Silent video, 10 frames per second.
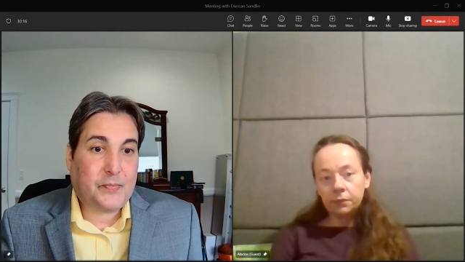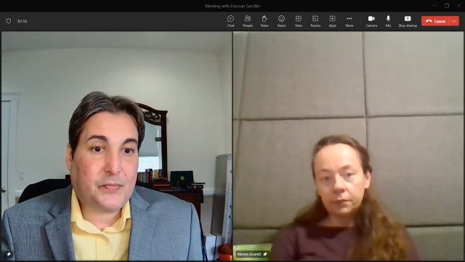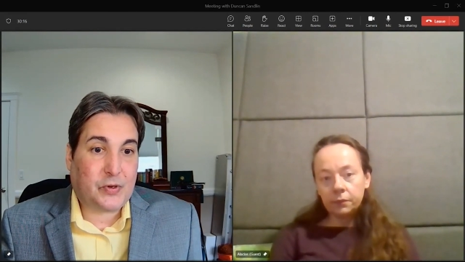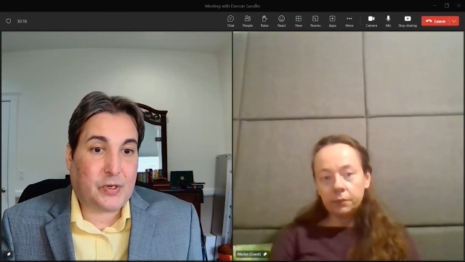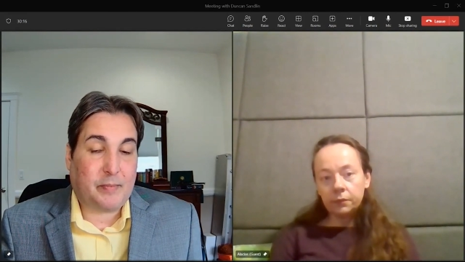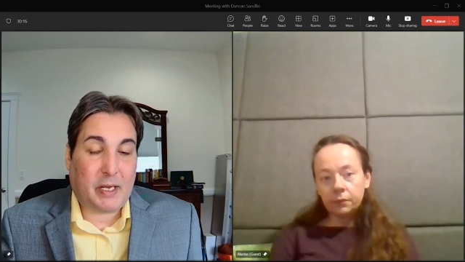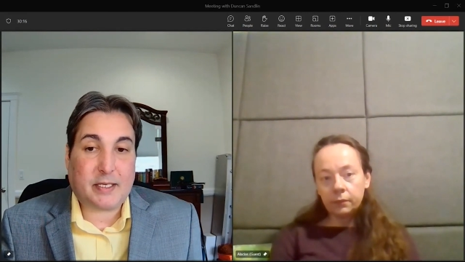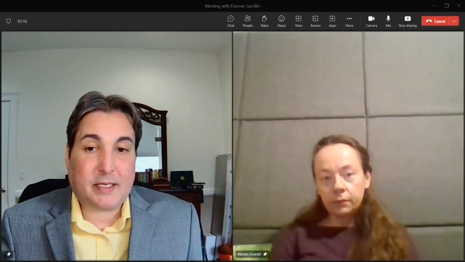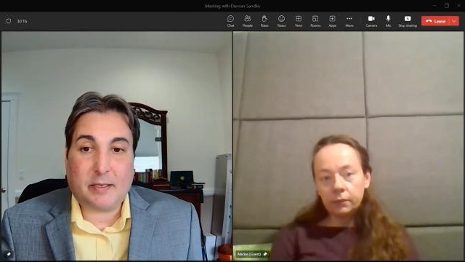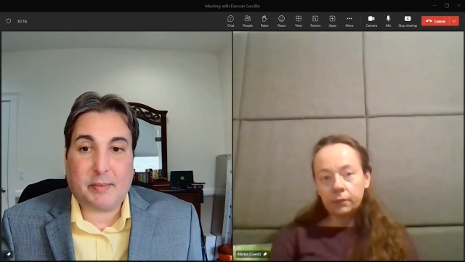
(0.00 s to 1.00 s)
Speaker 1: You're going to
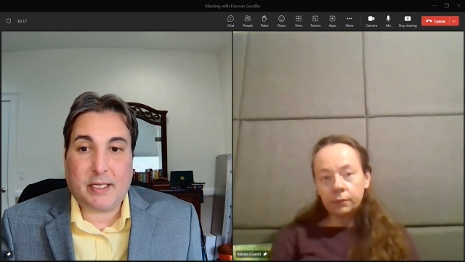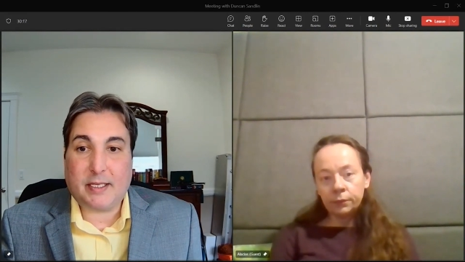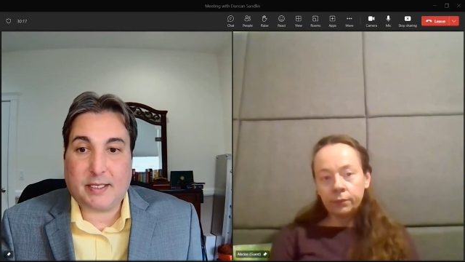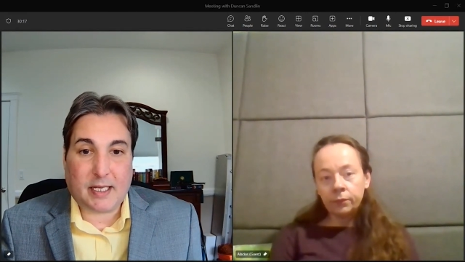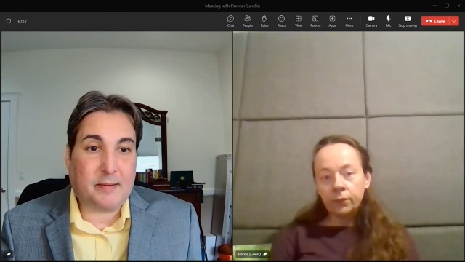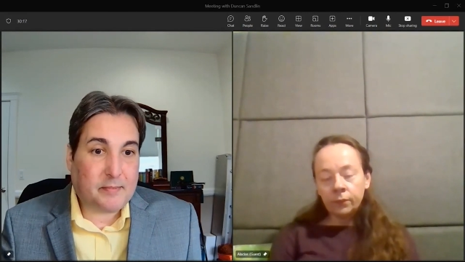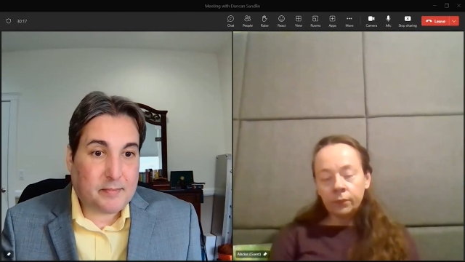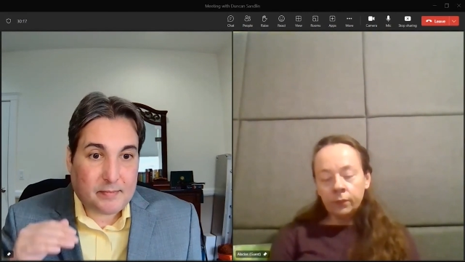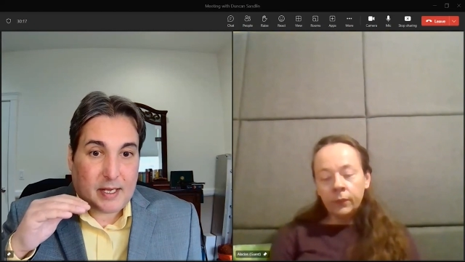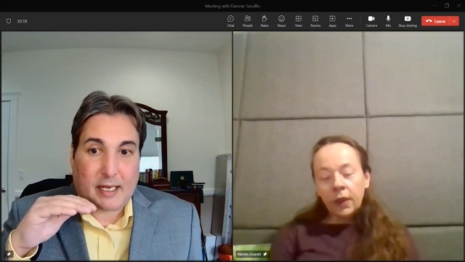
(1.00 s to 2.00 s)
basically be in the
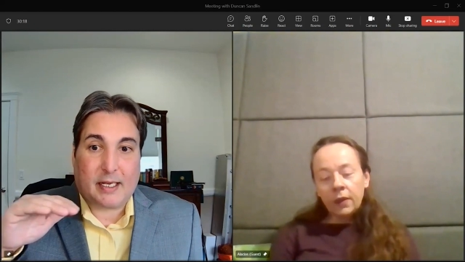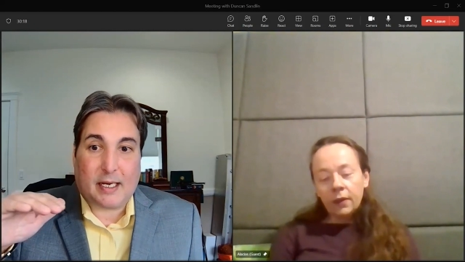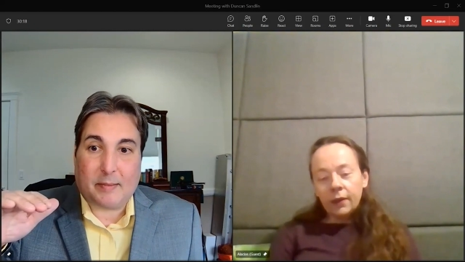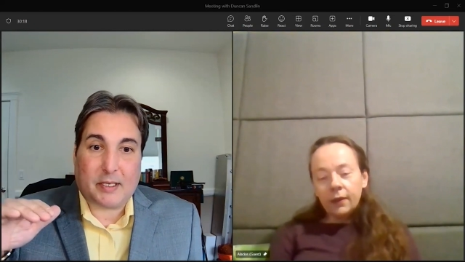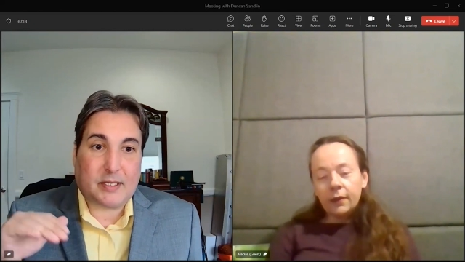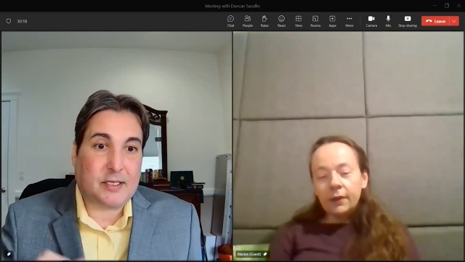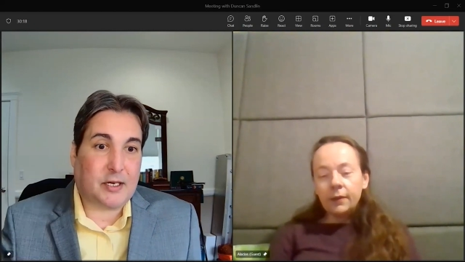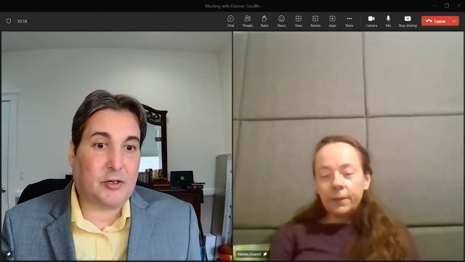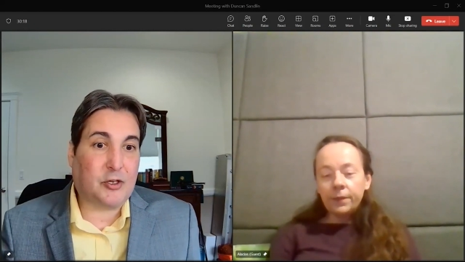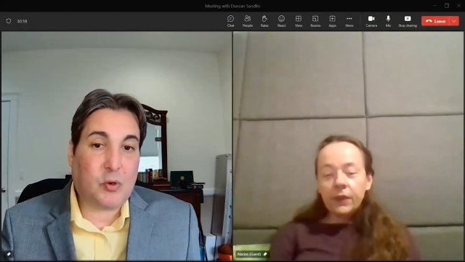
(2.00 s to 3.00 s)
same economic
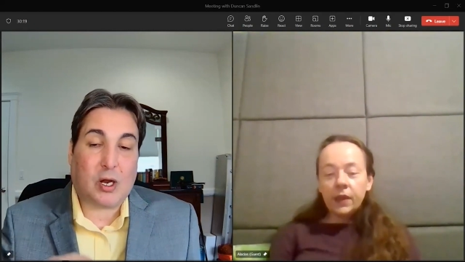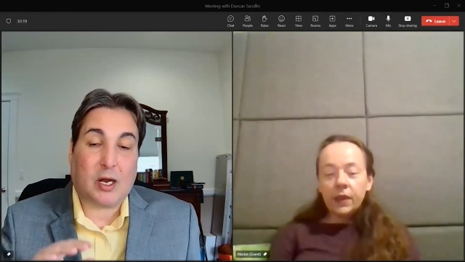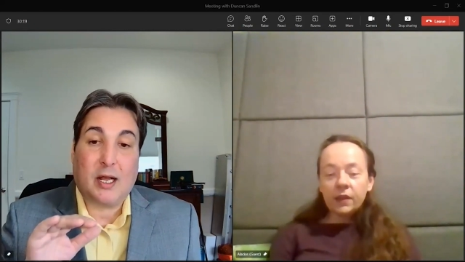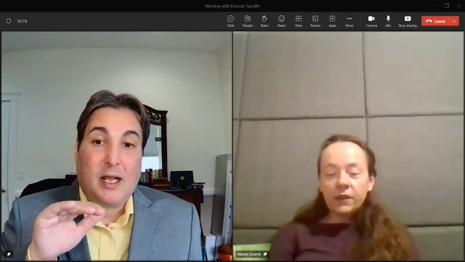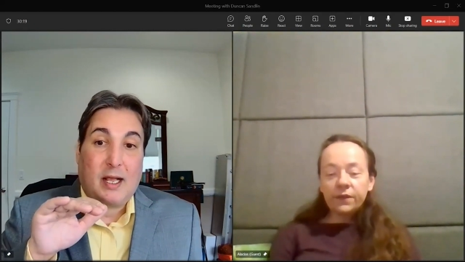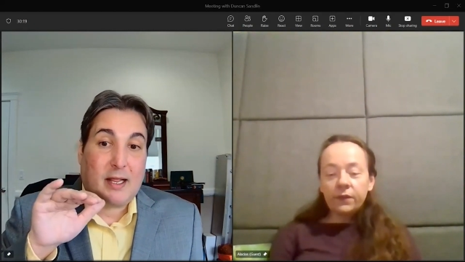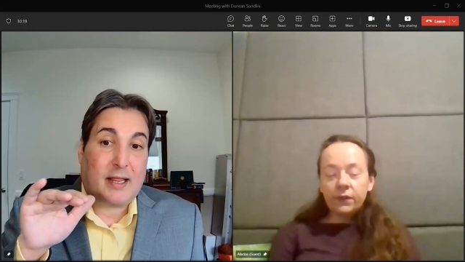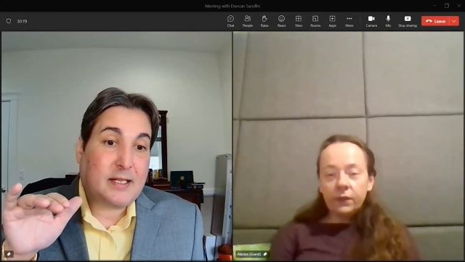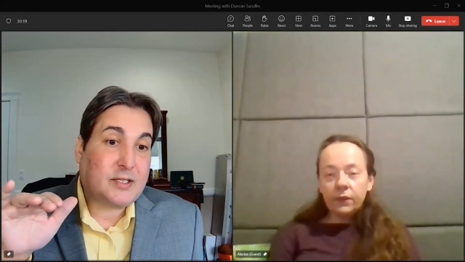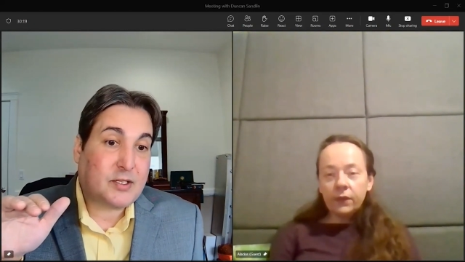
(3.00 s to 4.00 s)
scenario you are.
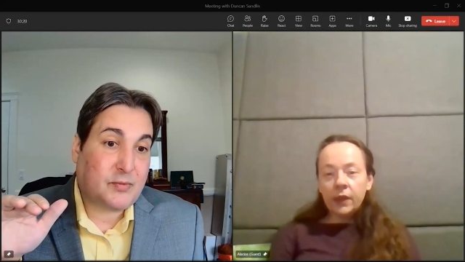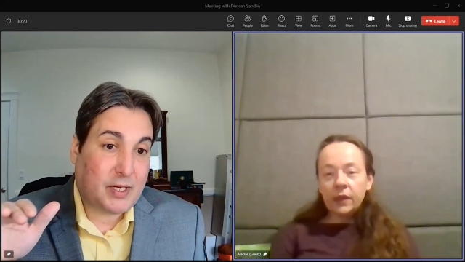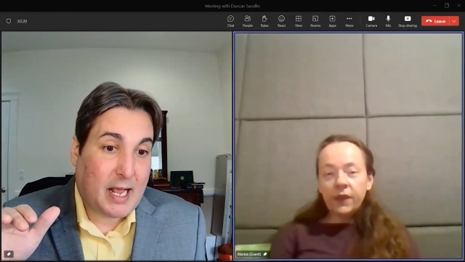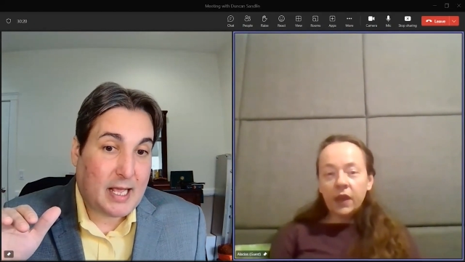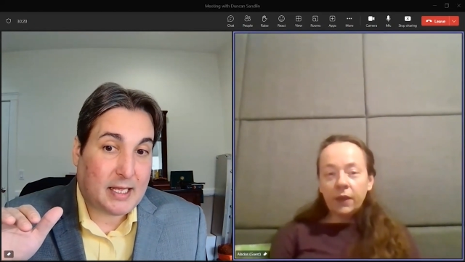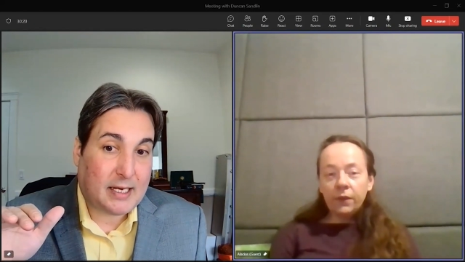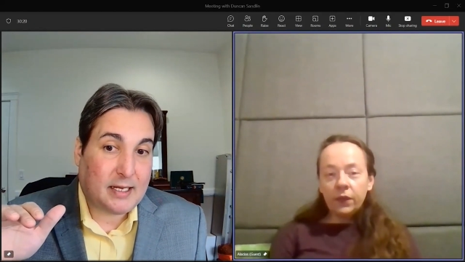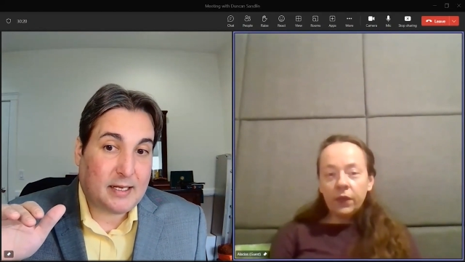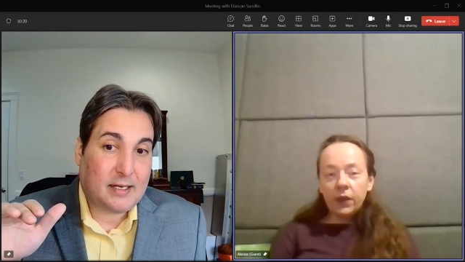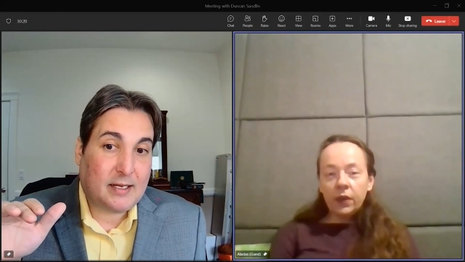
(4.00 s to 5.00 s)
That's the
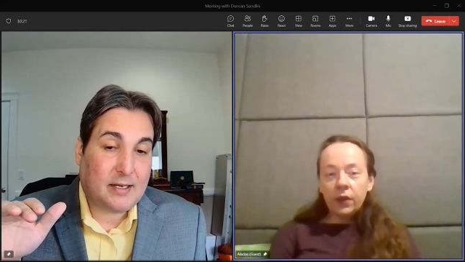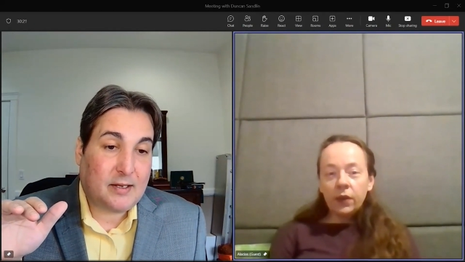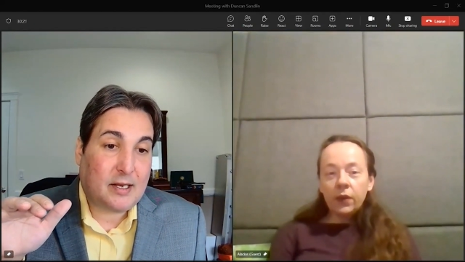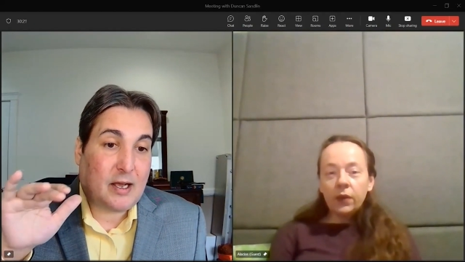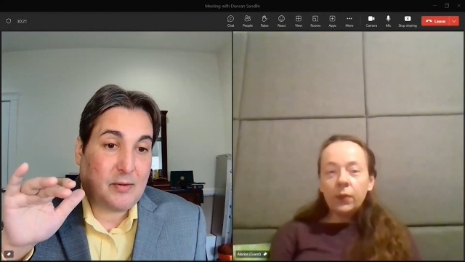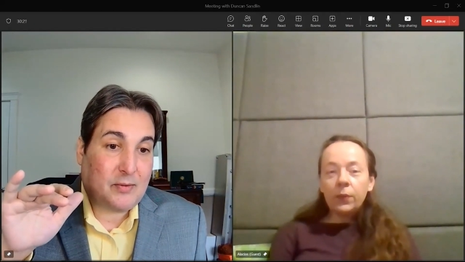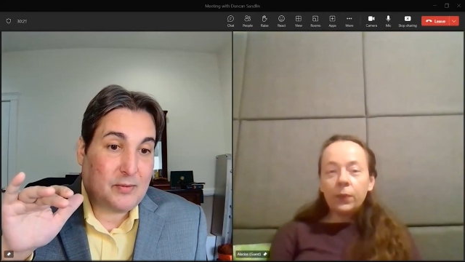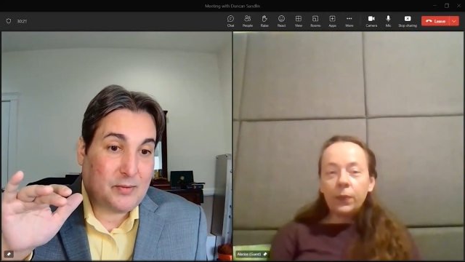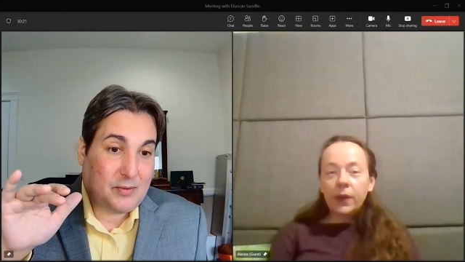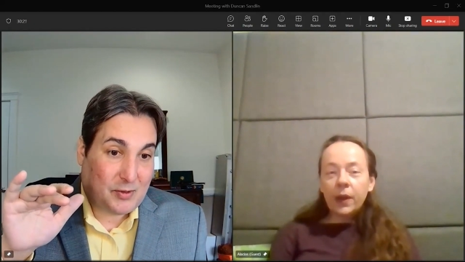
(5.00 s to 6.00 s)
reality. Now,
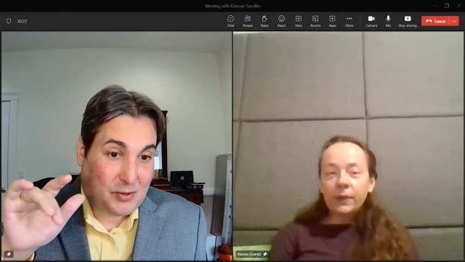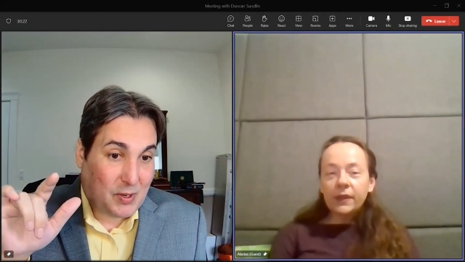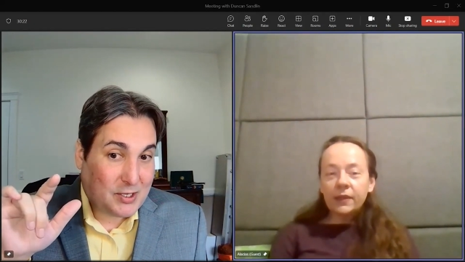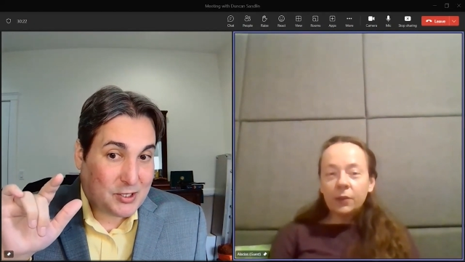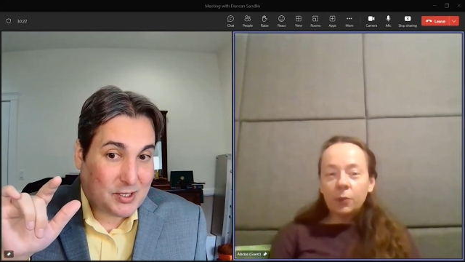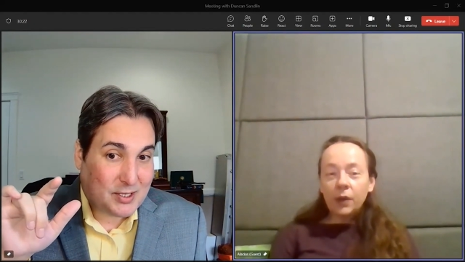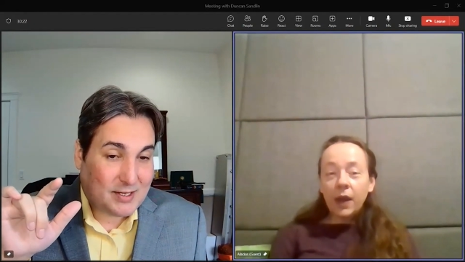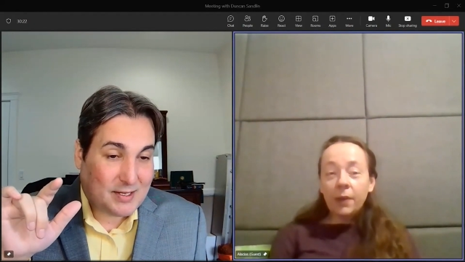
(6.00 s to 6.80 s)
the question.